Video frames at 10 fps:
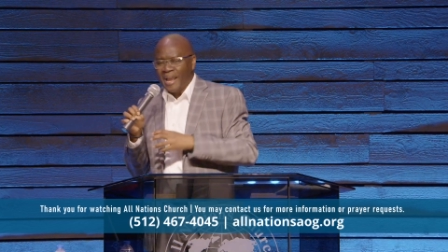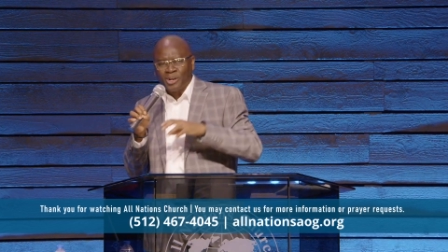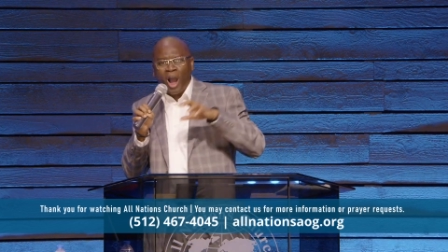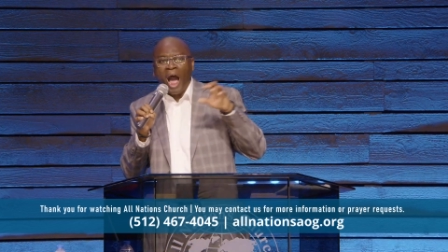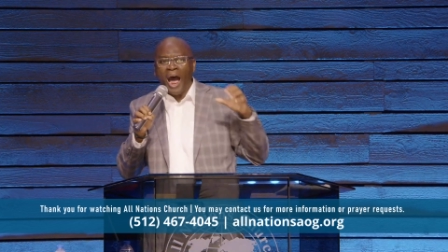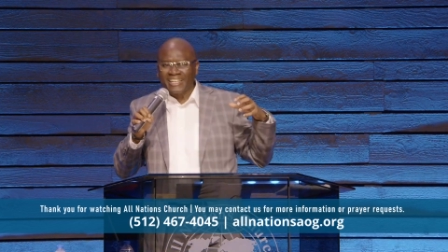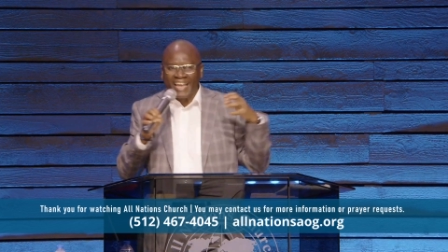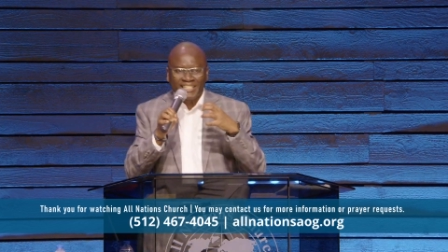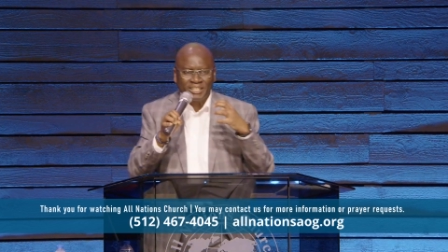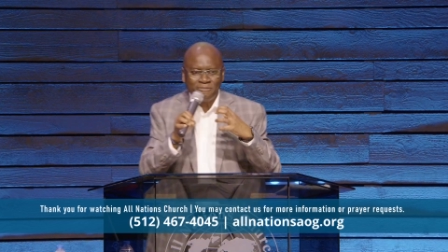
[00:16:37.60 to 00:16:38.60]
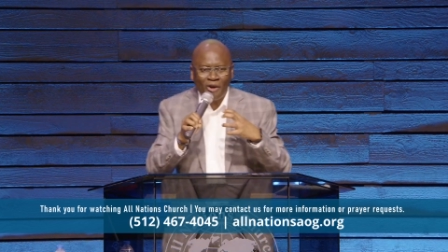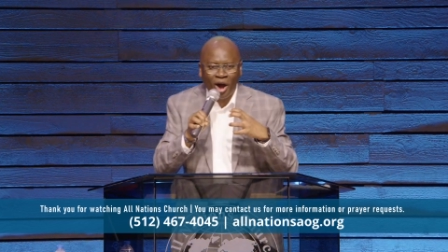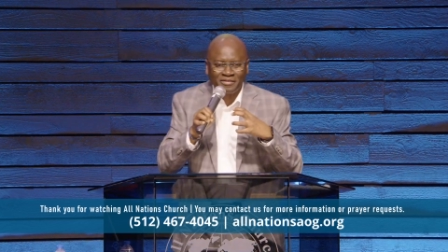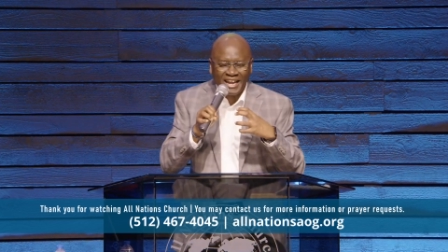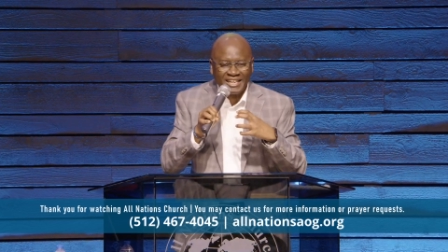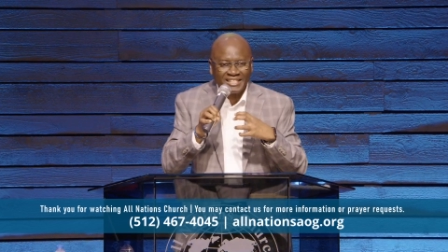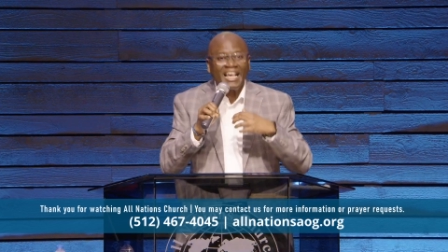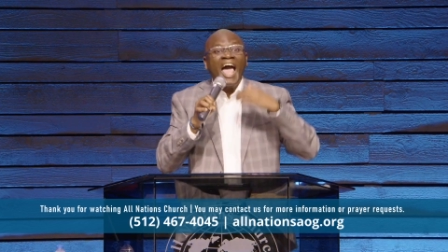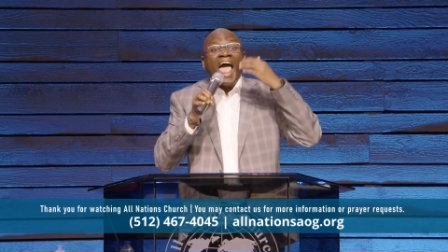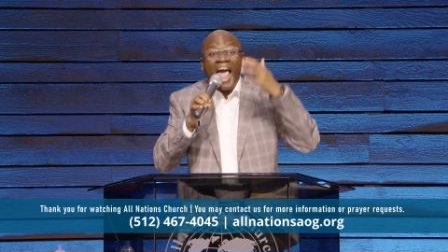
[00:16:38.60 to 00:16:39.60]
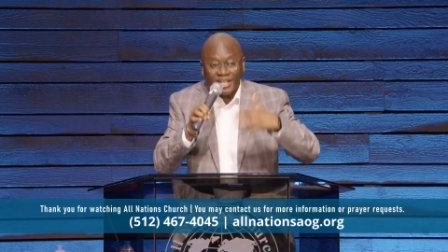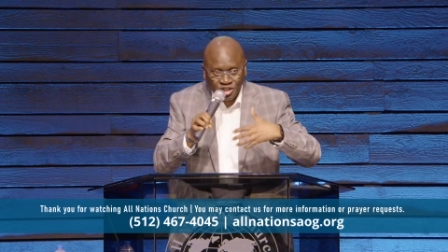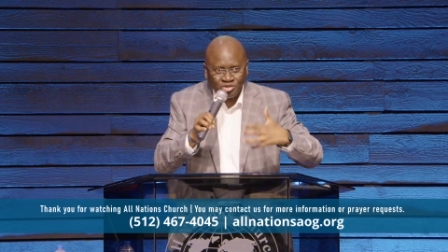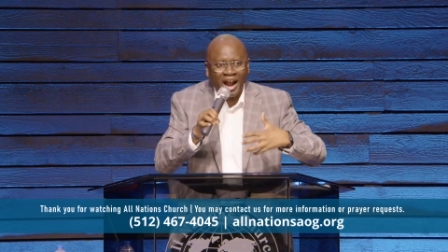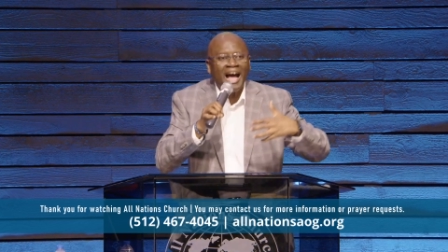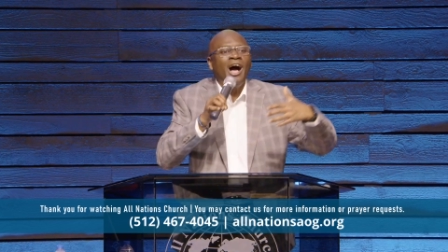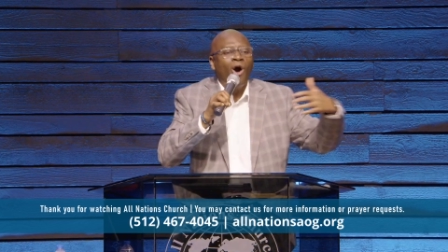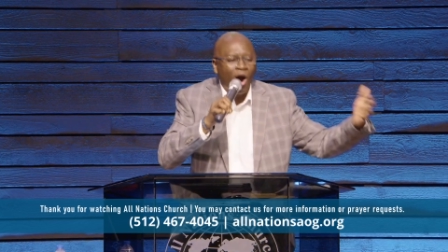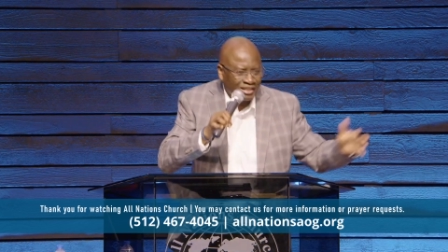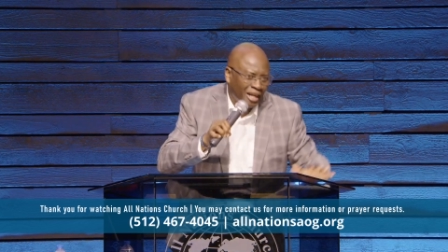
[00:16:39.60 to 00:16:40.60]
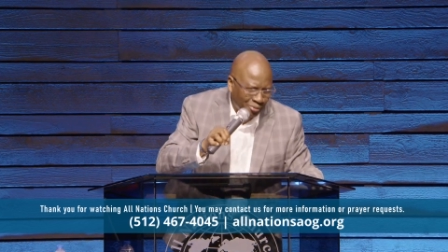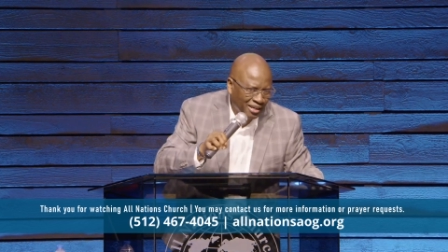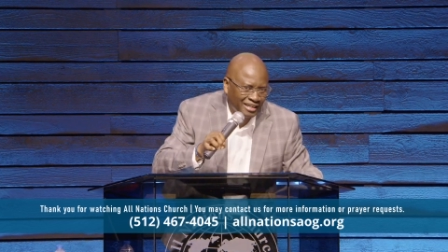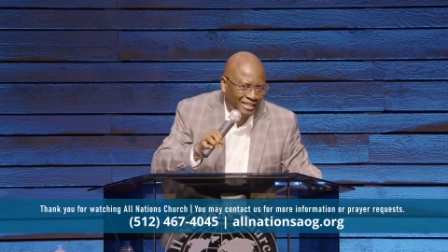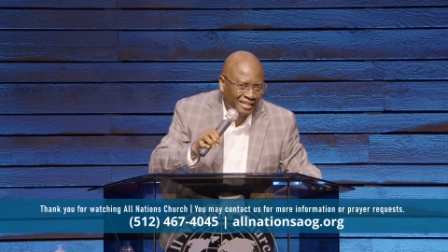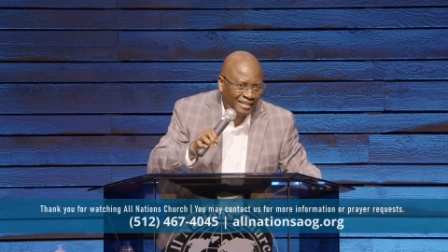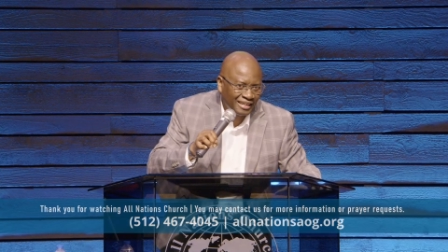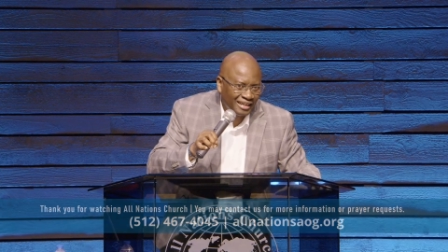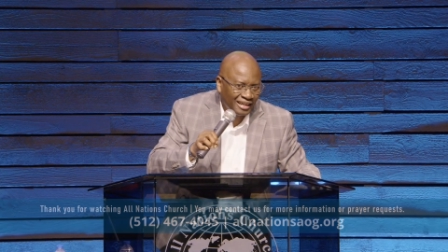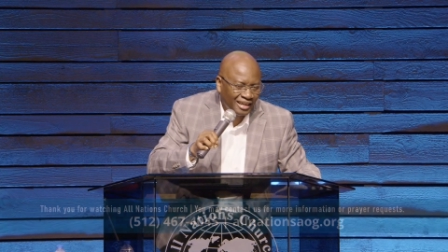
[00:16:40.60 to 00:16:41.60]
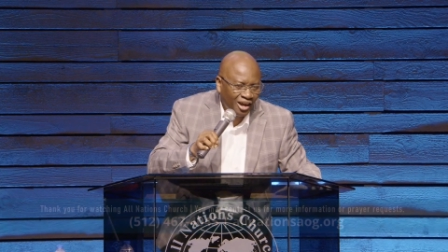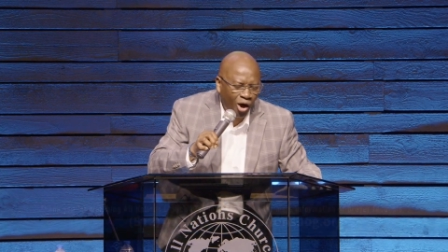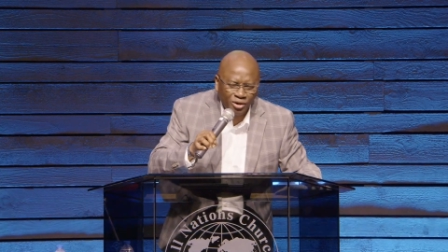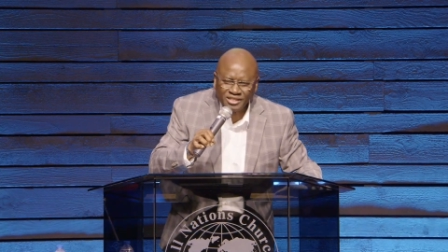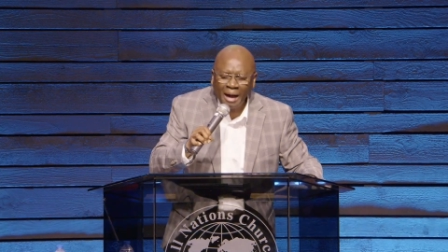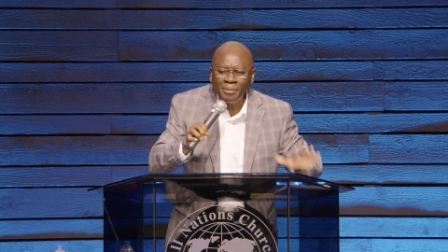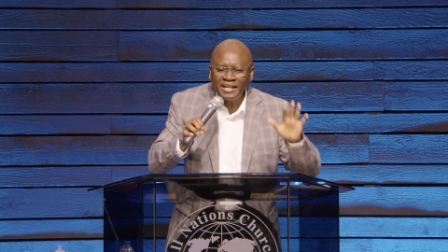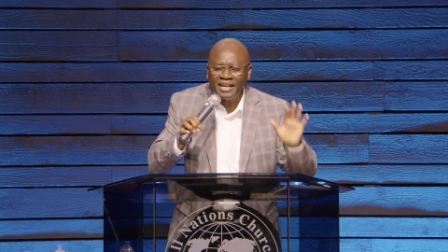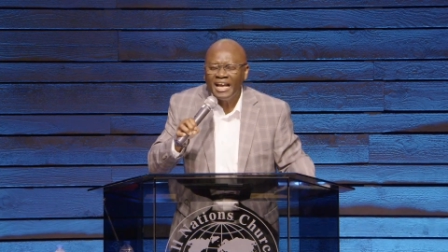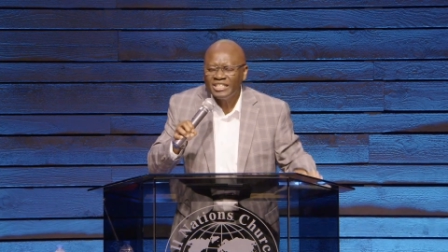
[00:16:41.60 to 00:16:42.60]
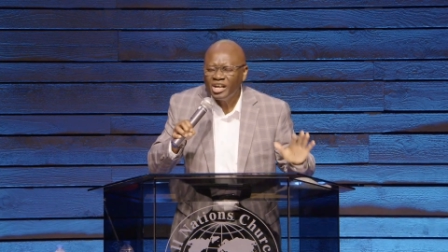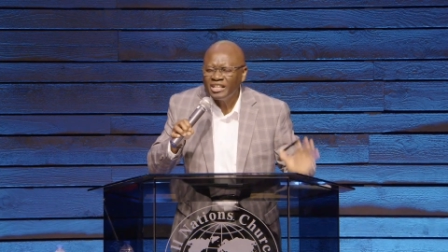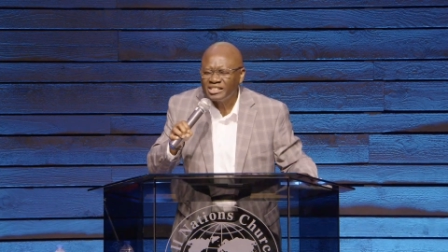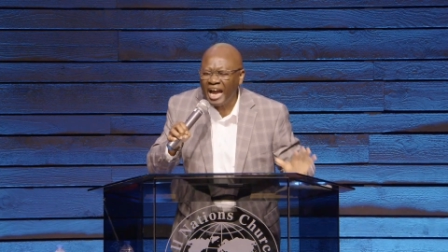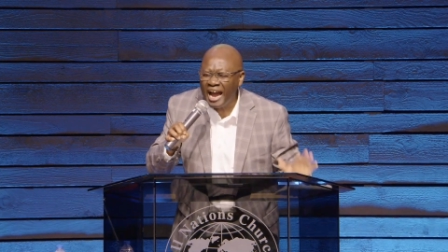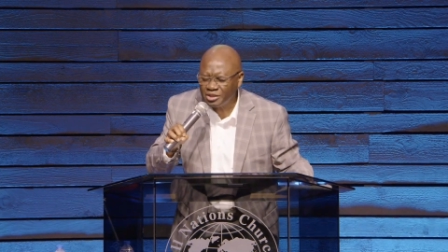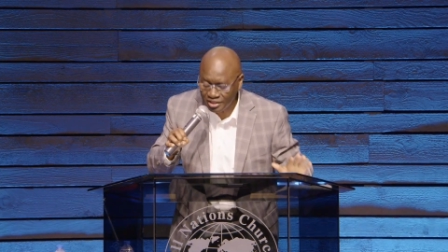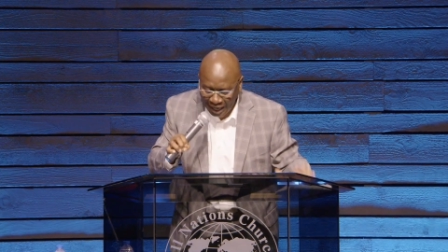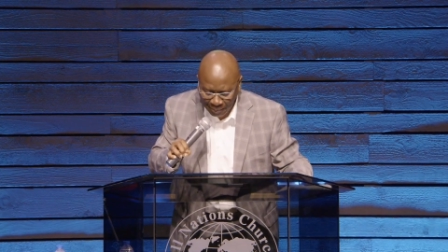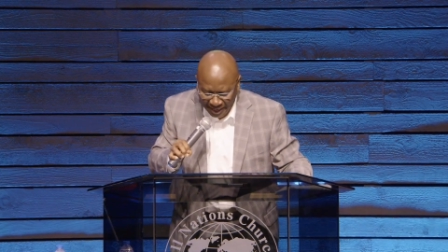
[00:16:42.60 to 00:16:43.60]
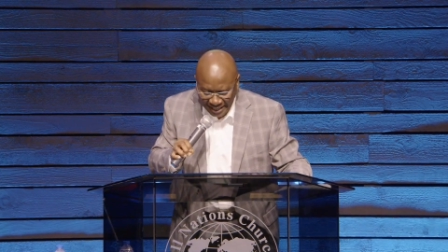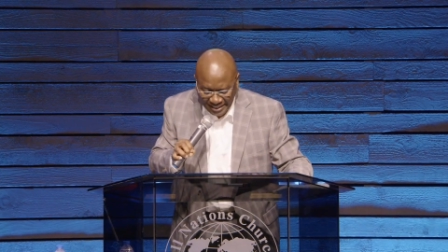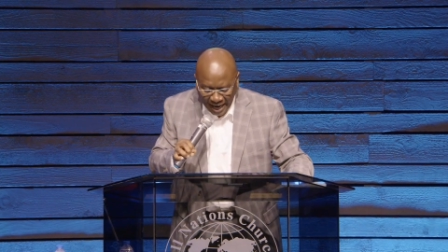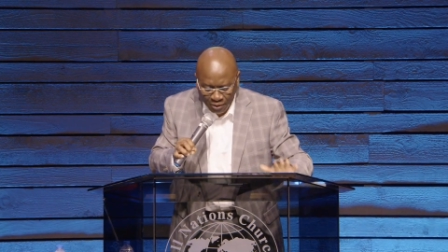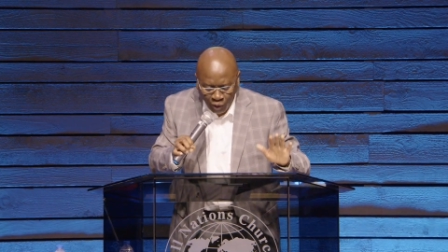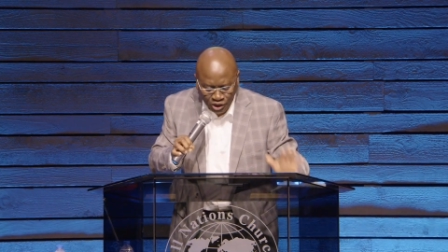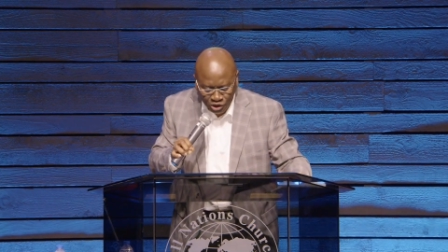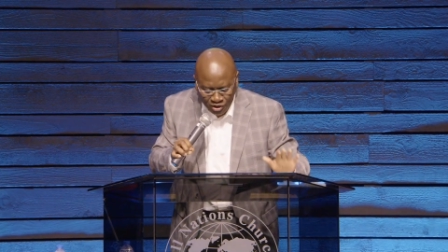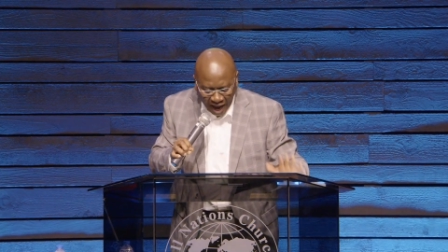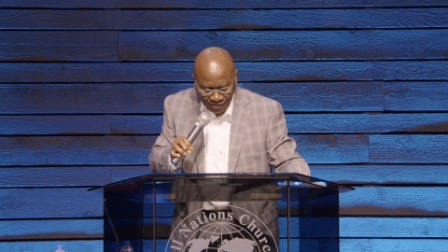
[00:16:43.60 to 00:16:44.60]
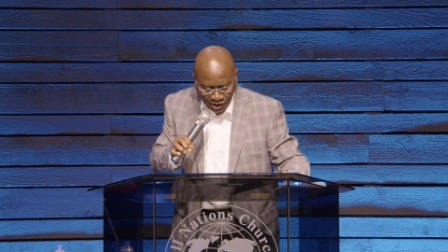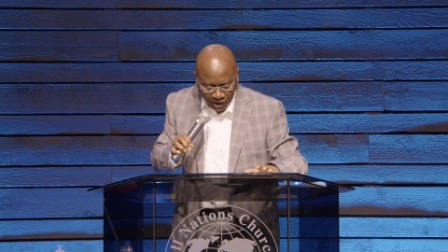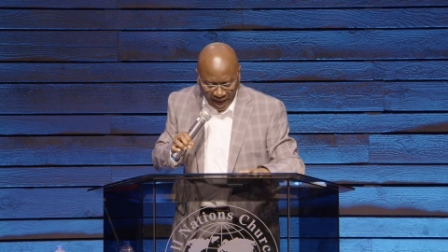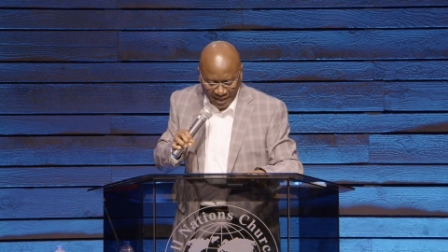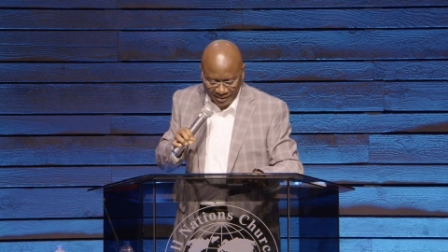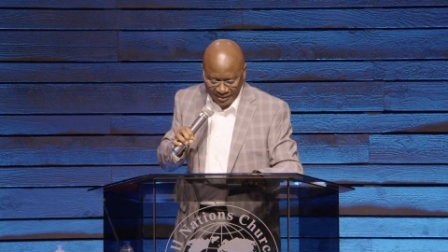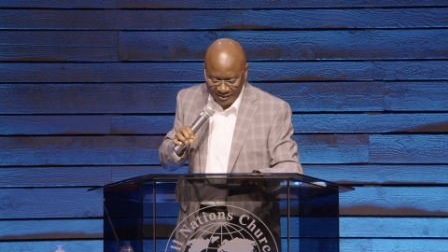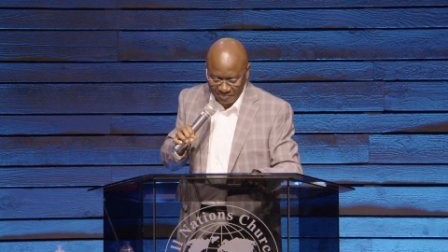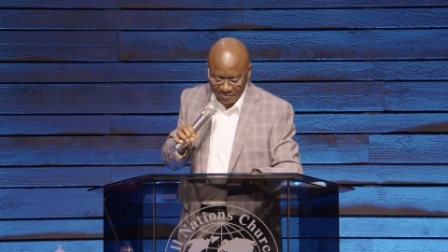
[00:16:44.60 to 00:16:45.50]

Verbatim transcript: When God gets involved, it is extraordinary. Oh, somebody, turn to somebody and say, What do you have in your hand?